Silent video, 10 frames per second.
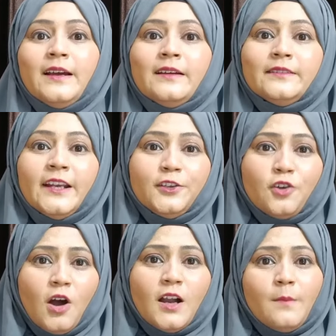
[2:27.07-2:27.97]
They
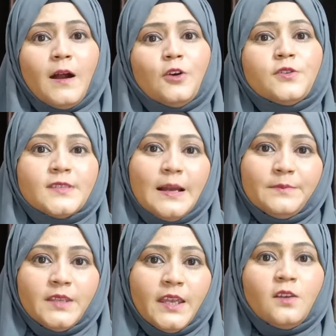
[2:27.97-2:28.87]
talk about
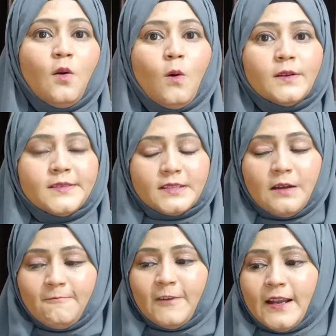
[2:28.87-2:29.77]
something or
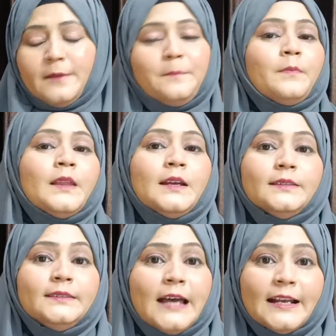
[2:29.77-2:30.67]
someone
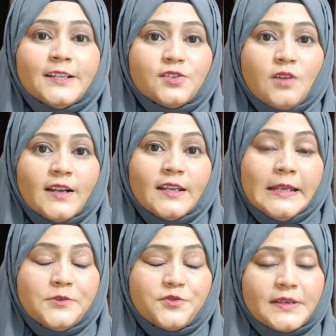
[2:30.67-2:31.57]
that's not
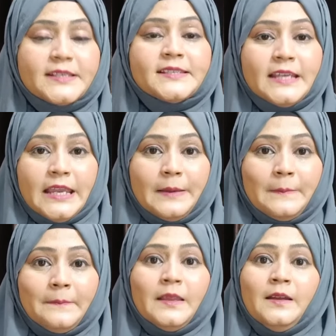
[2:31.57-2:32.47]
interesting.
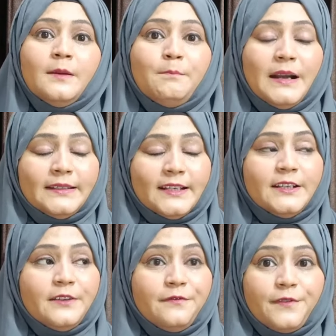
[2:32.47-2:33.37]
But the
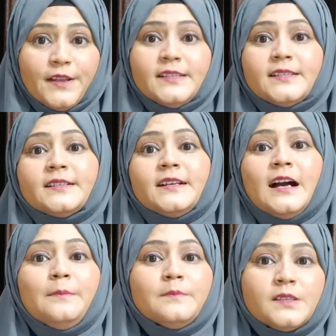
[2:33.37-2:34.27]
difference
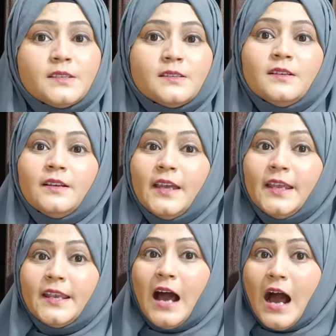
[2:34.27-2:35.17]
comes
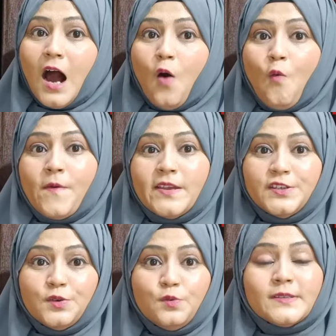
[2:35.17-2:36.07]
in how we
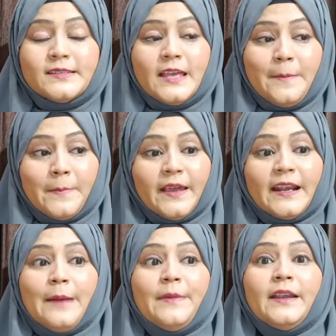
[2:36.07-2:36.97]
use them
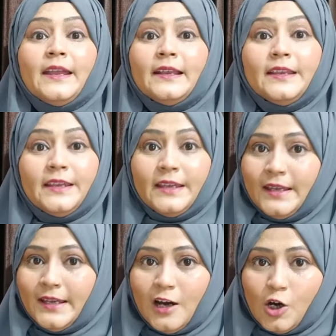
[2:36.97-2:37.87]
grammatically.
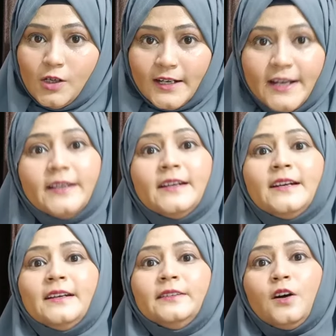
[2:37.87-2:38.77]
All right,
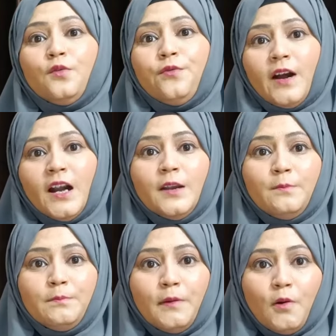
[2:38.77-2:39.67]
the word
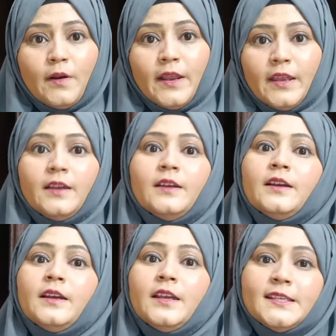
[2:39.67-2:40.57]
boring
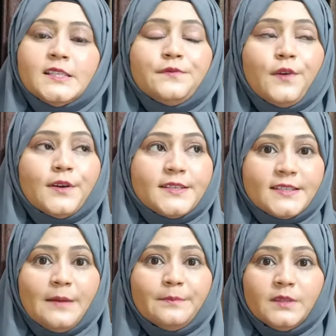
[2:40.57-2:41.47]
is for
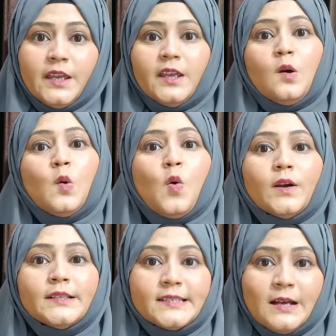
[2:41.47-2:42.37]
something
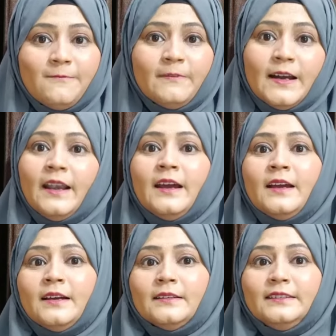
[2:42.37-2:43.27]
or someone
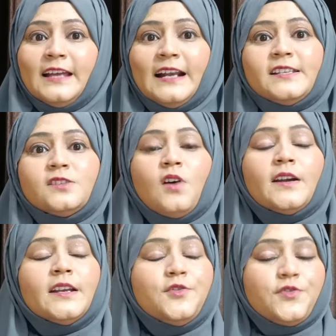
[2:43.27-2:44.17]
that's
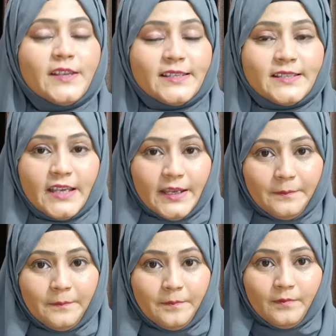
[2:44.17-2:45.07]
not interesting.
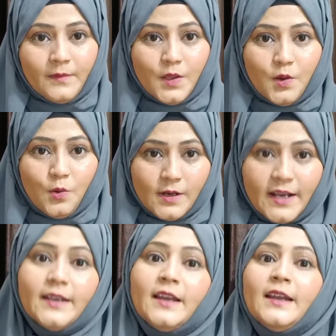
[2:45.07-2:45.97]
All
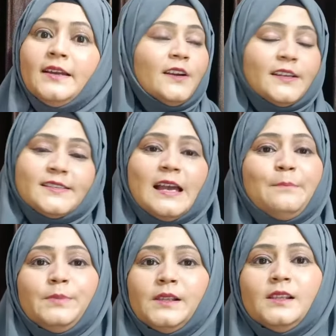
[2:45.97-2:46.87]
right, for
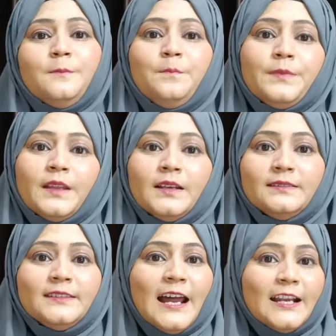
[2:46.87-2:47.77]
example,
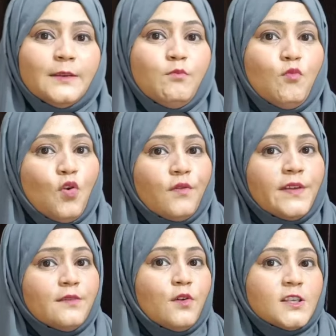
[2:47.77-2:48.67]
that
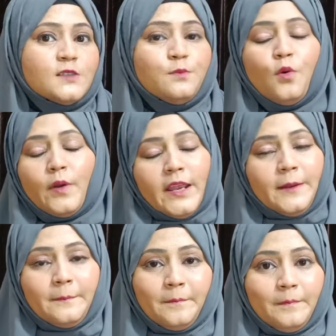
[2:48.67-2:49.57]
movie was boring.